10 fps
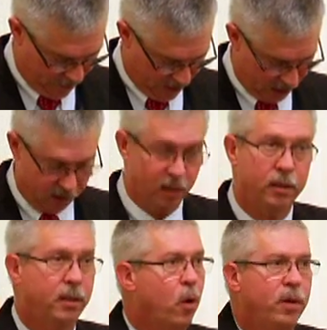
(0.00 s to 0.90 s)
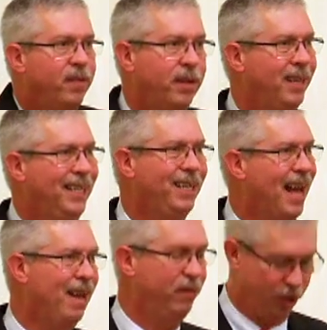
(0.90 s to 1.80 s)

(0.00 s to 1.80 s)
But you don't even need to have